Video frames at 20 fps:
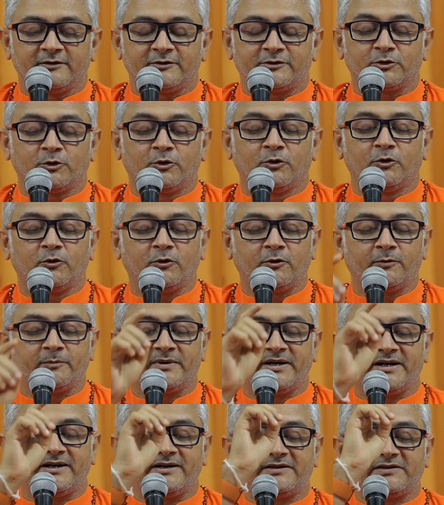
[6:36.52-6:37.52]
To whom
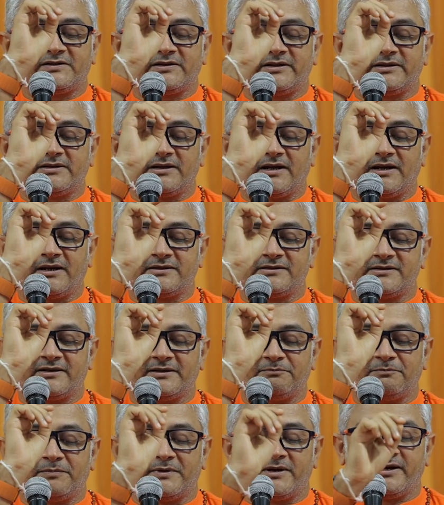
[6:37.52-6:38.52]
did Sita ji
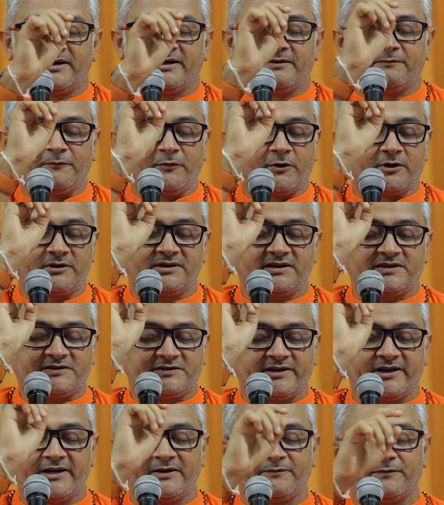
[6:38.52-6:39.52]
pray for the
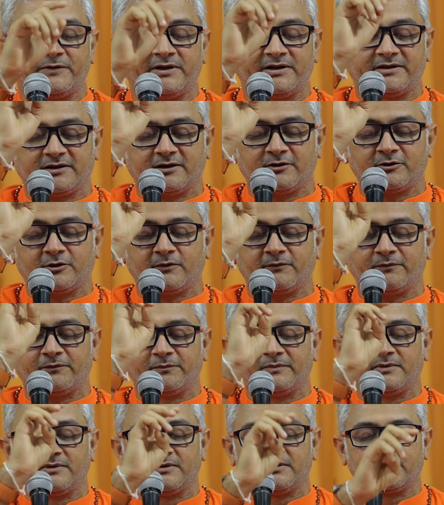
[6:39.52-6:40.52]
safe return of
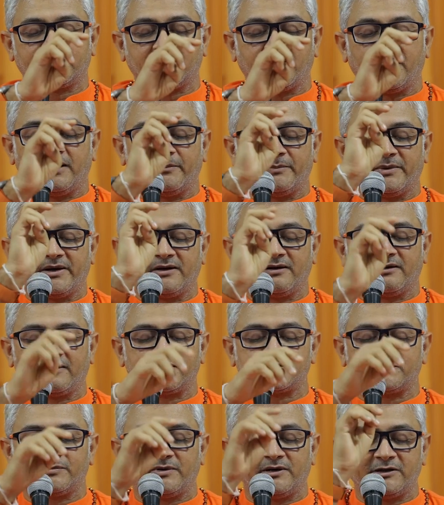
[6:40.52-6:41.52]
Ram and
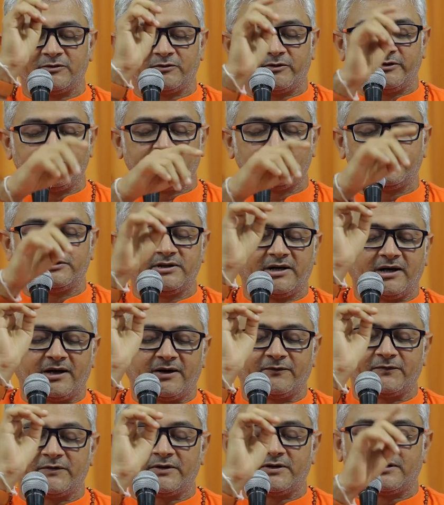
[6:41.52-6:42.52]
Lakshman to Ayodhya
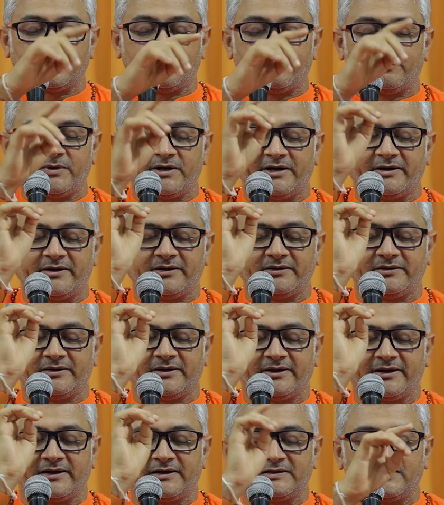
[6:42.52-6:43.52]
after completing
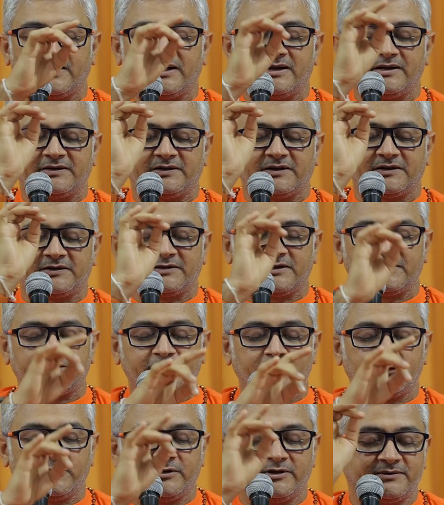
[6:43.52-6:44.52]
their exile
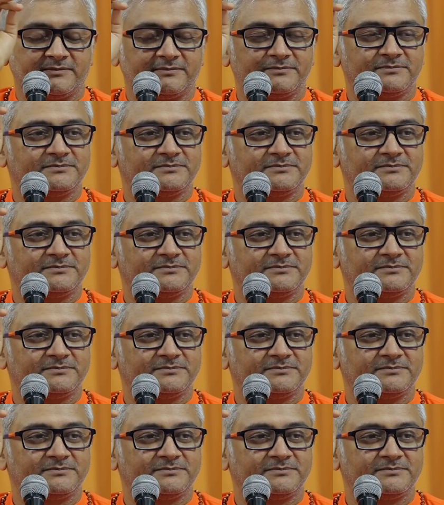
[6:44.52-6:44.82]
successfully?